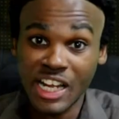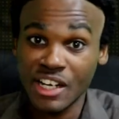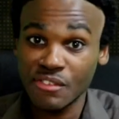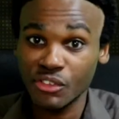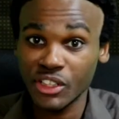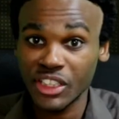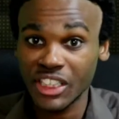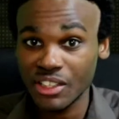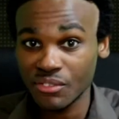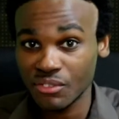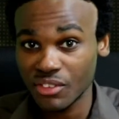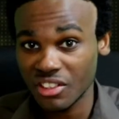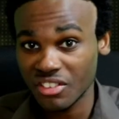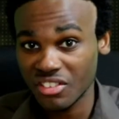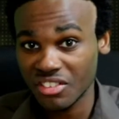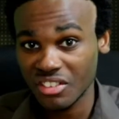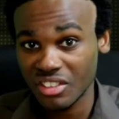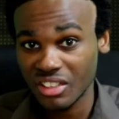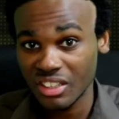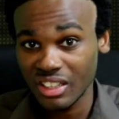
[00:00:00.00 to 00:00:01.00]
and
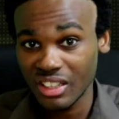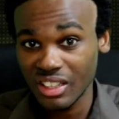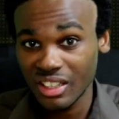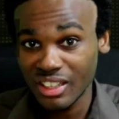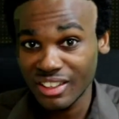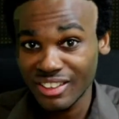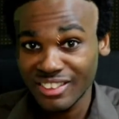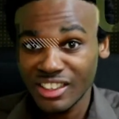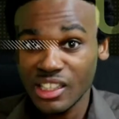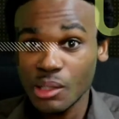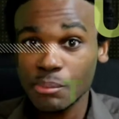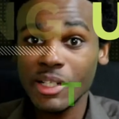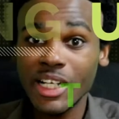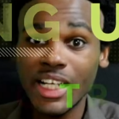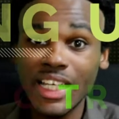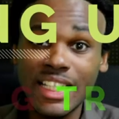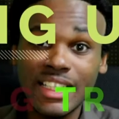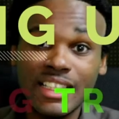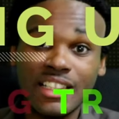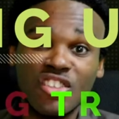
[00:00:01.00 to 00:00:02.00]
forgiveness. Number
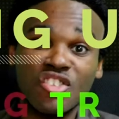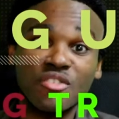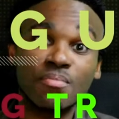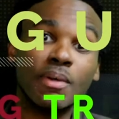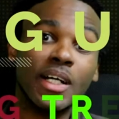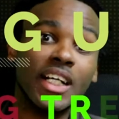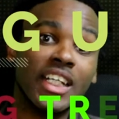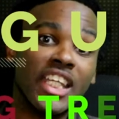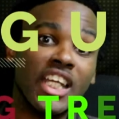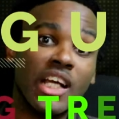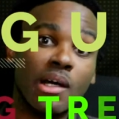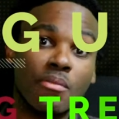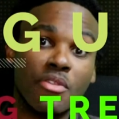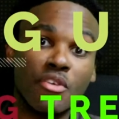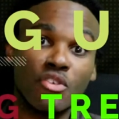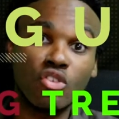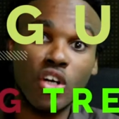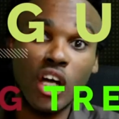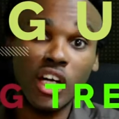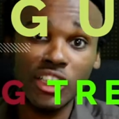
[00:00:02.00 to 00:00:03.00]
eight is barking up
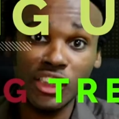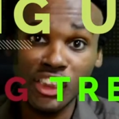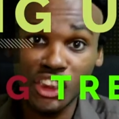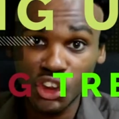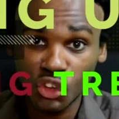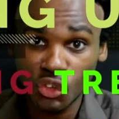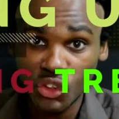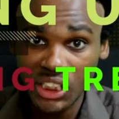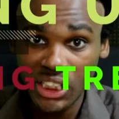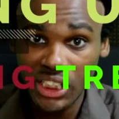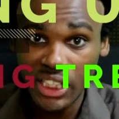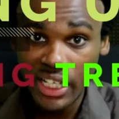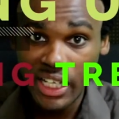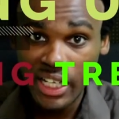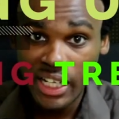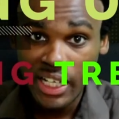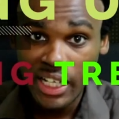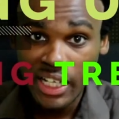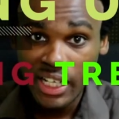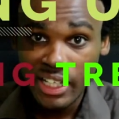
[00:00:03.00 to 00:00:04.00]
the wrong tree.
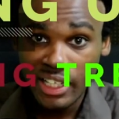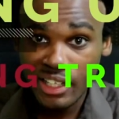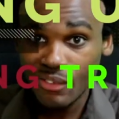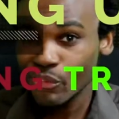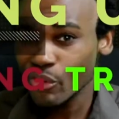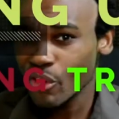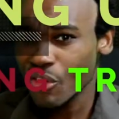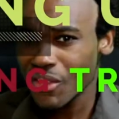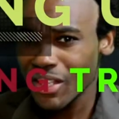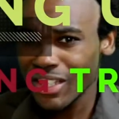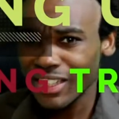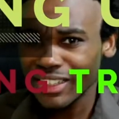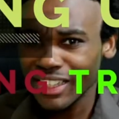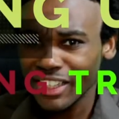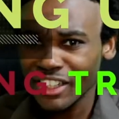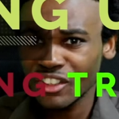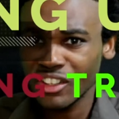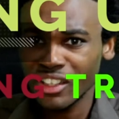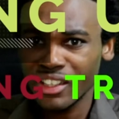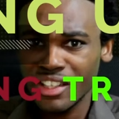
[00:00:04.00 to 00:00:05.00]
If you think
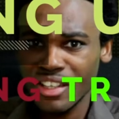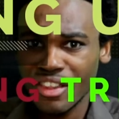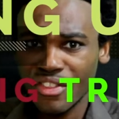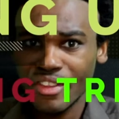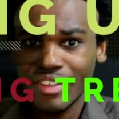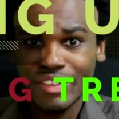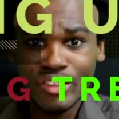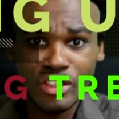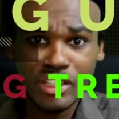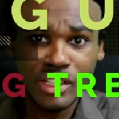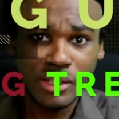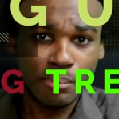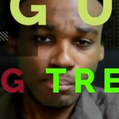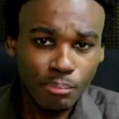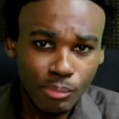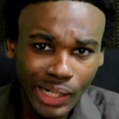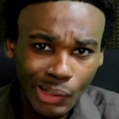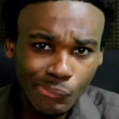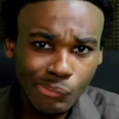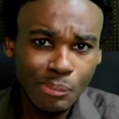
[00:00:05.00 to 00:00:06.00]
literally, then you can
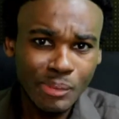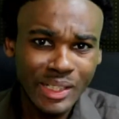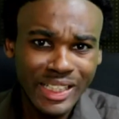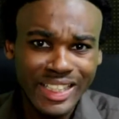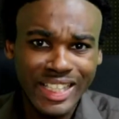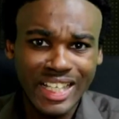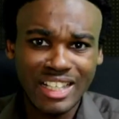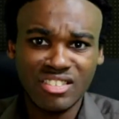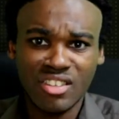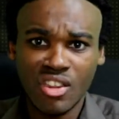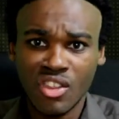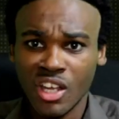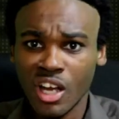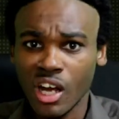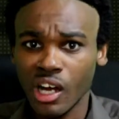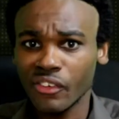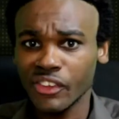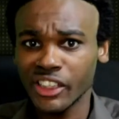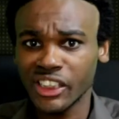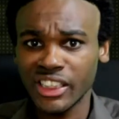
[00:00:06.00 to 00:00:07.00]
probably guess the
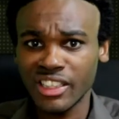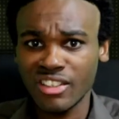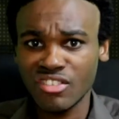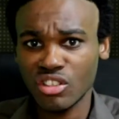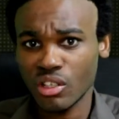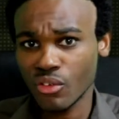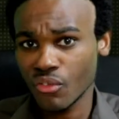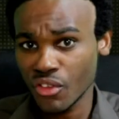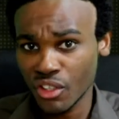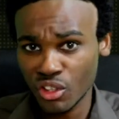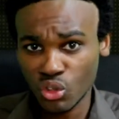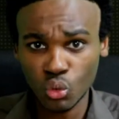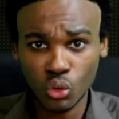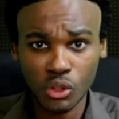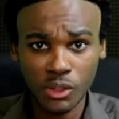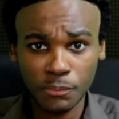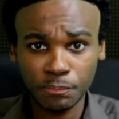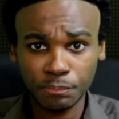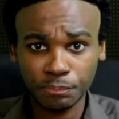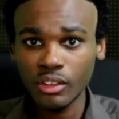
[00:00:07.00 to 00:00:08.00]
origins of this
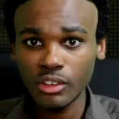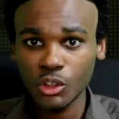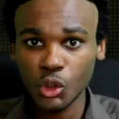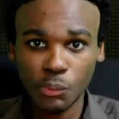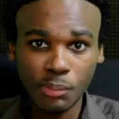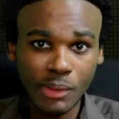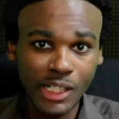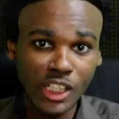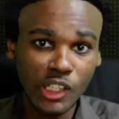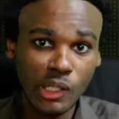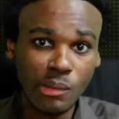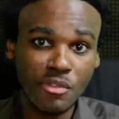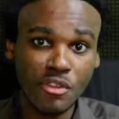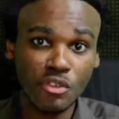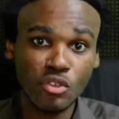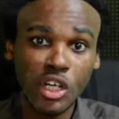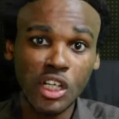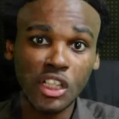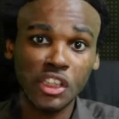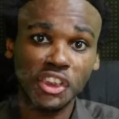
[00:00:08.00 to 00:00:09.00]
one. To bark up
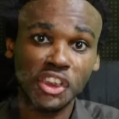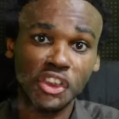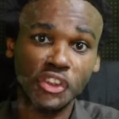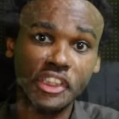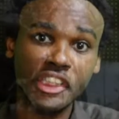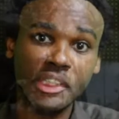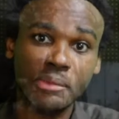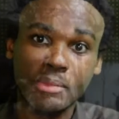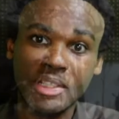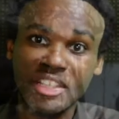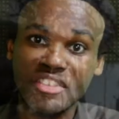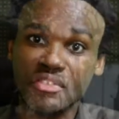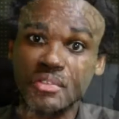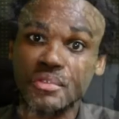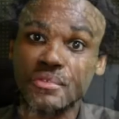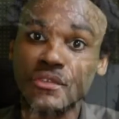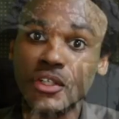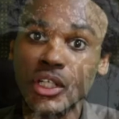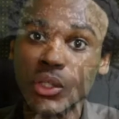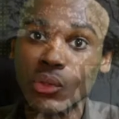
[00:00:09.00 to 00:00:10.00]
the wrong tree means
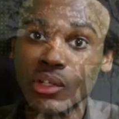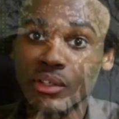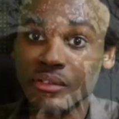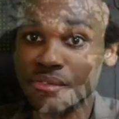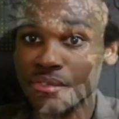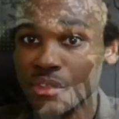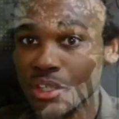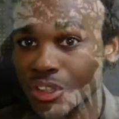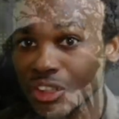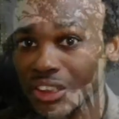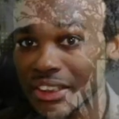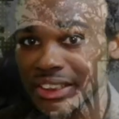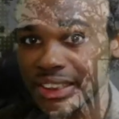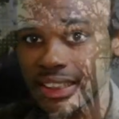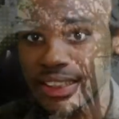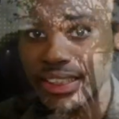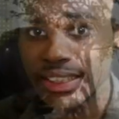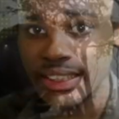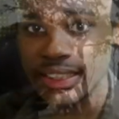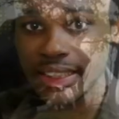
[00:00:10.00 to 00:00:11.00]
to follow a false
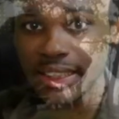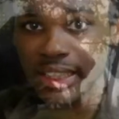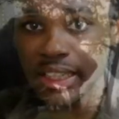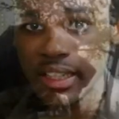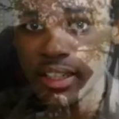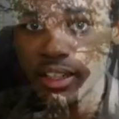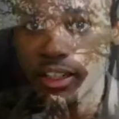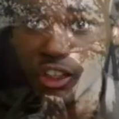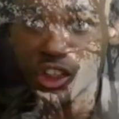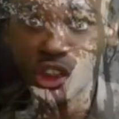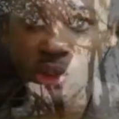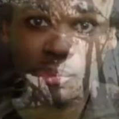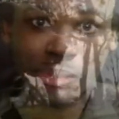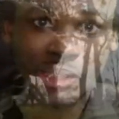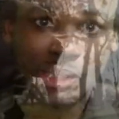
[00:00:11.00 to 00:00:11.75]
lead, or to